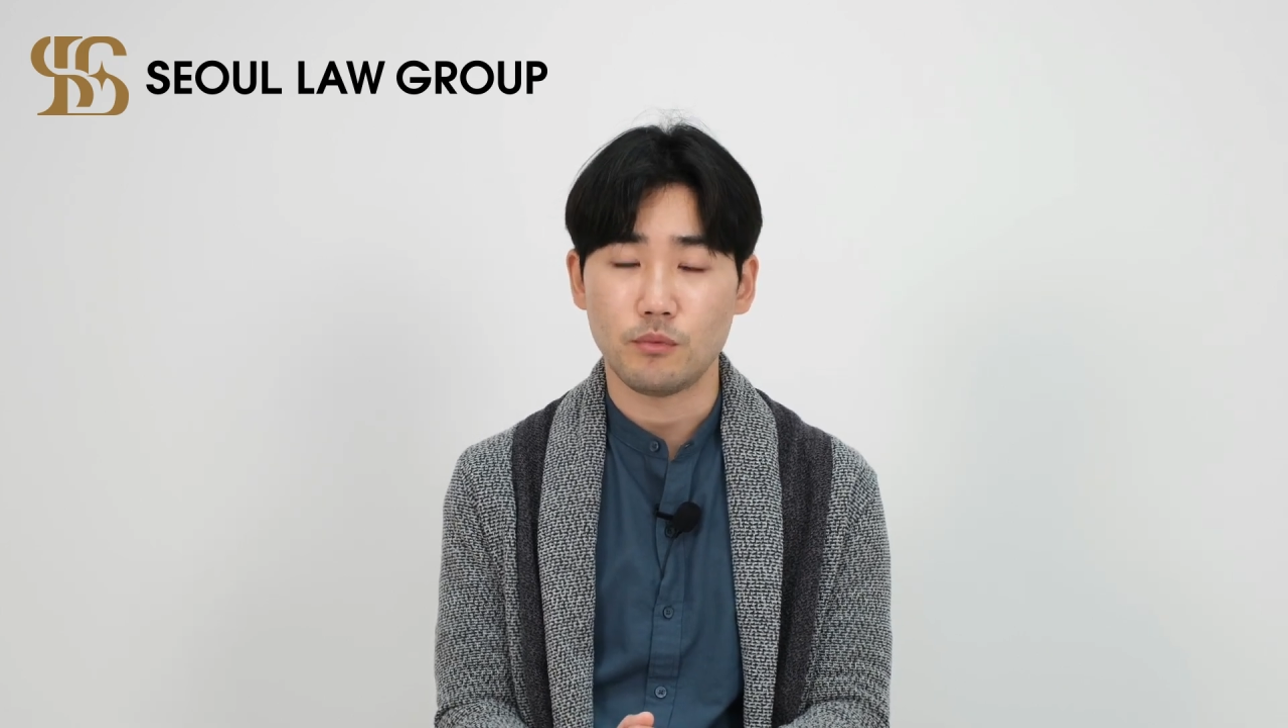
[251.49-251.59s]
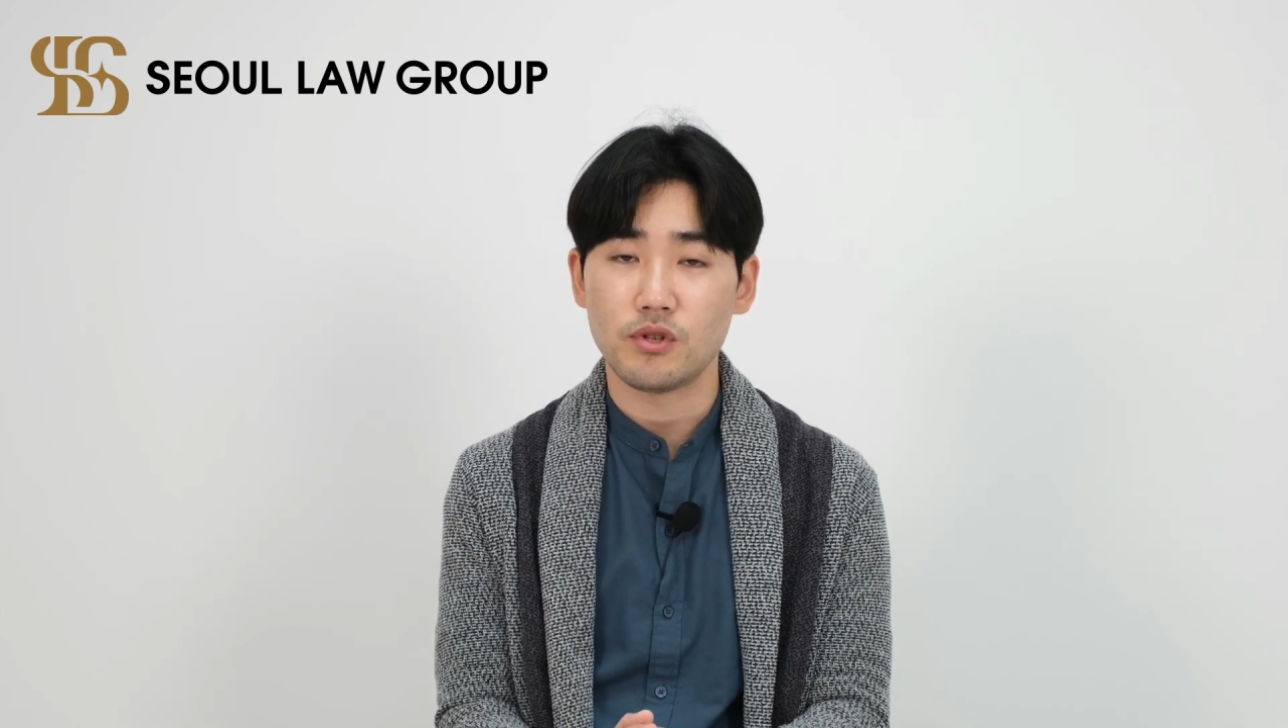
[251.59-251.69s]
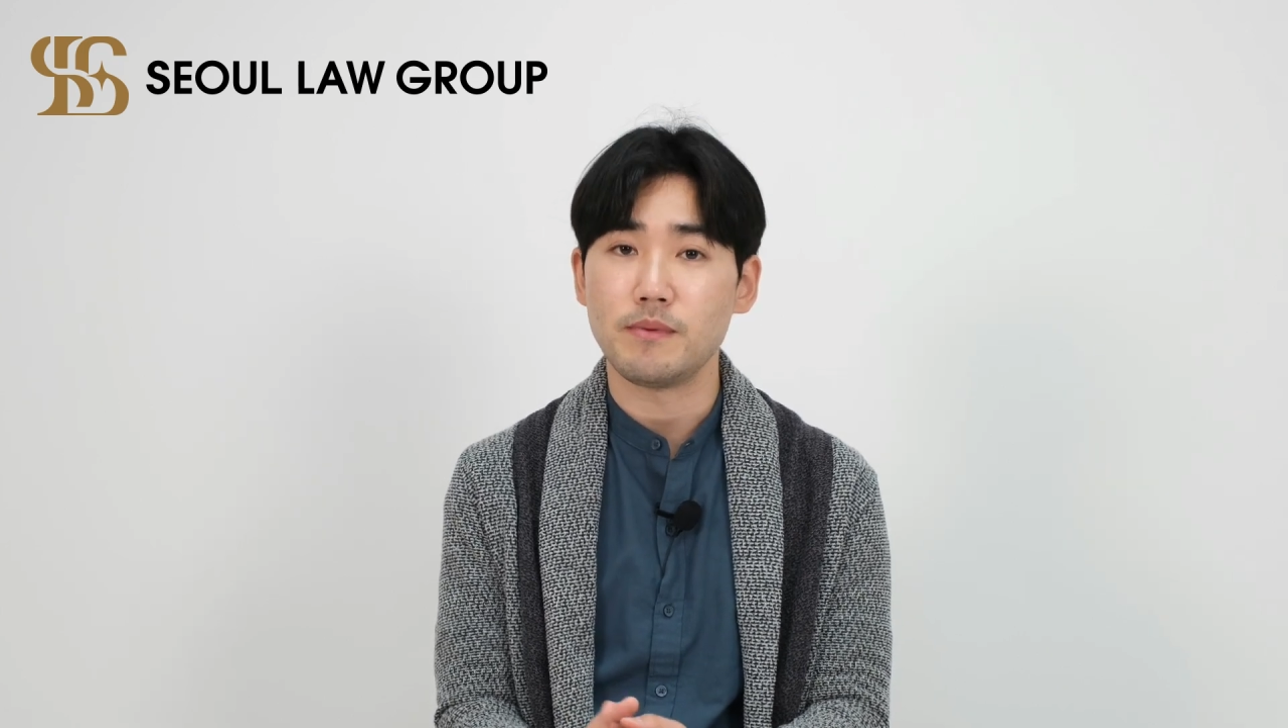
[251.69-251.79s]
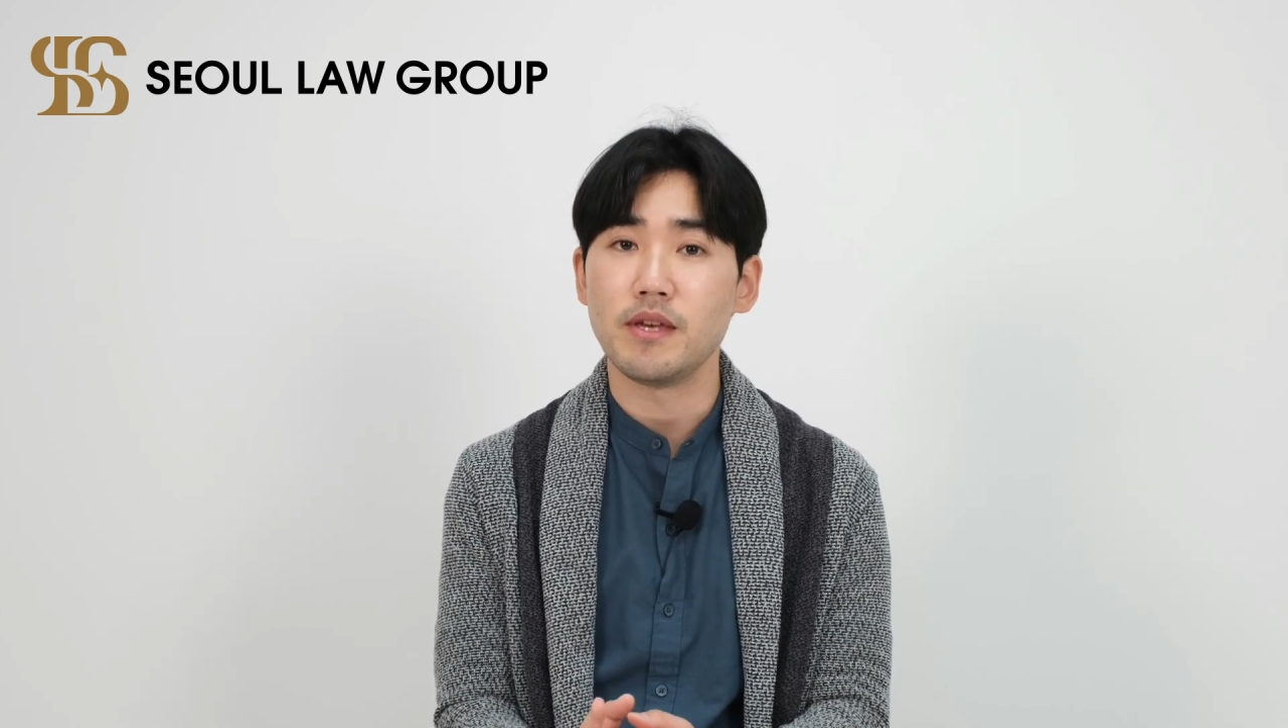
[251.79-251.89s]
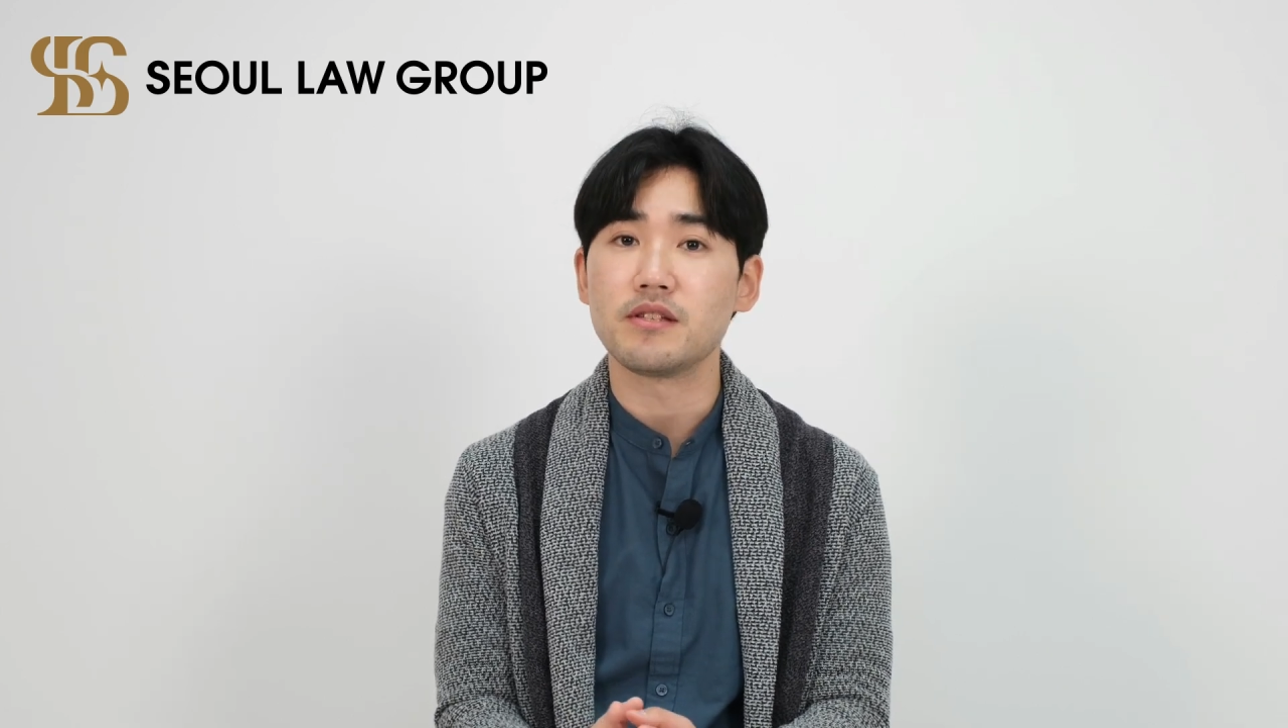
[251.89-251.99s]

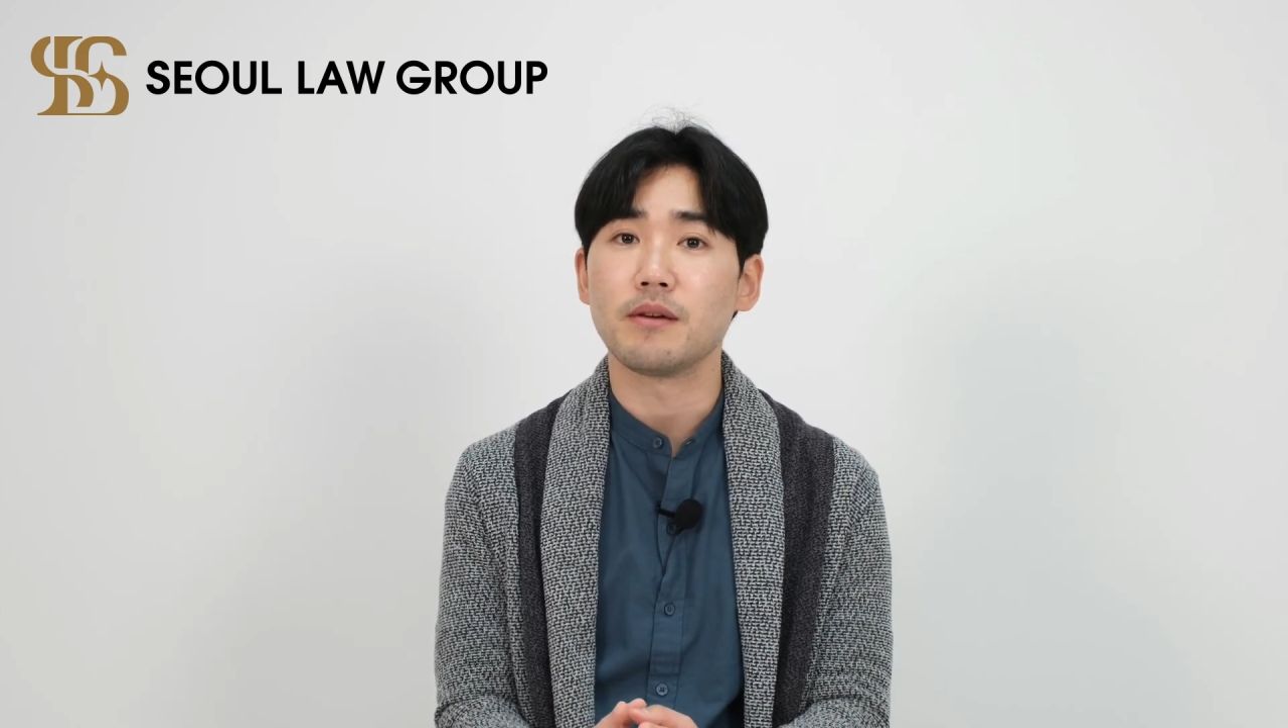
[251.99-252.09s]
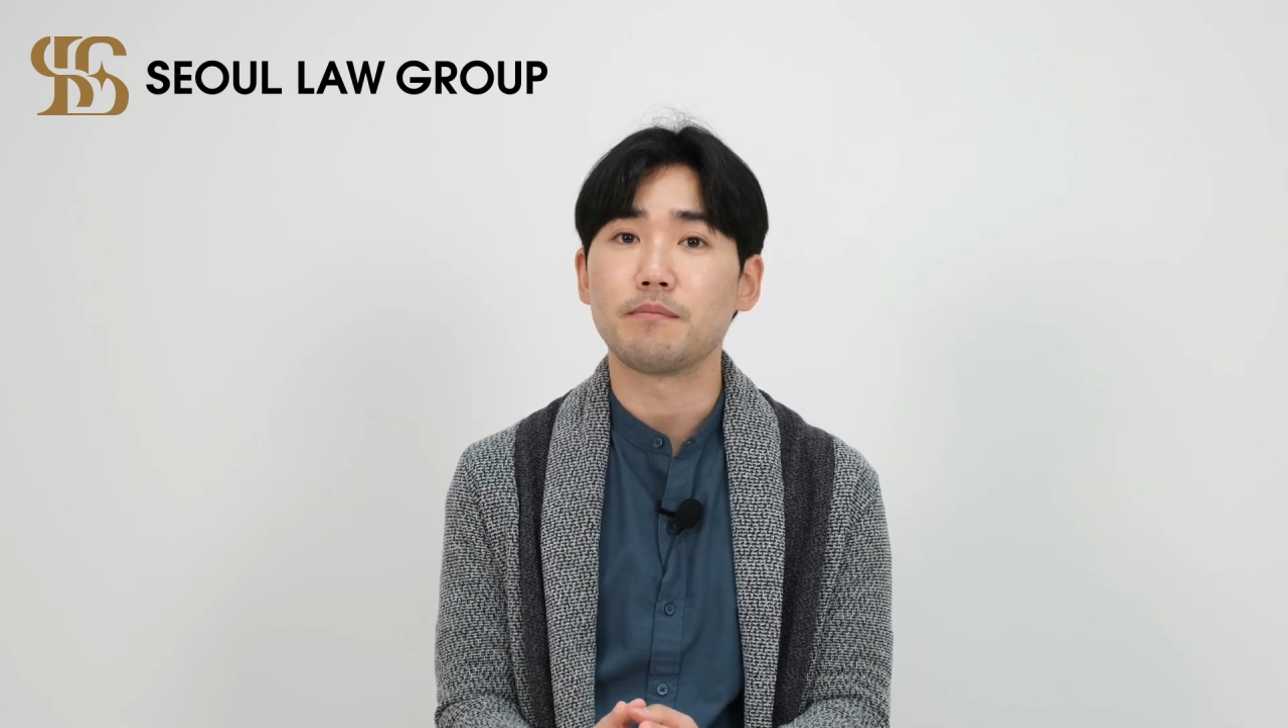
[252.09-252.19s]
which means the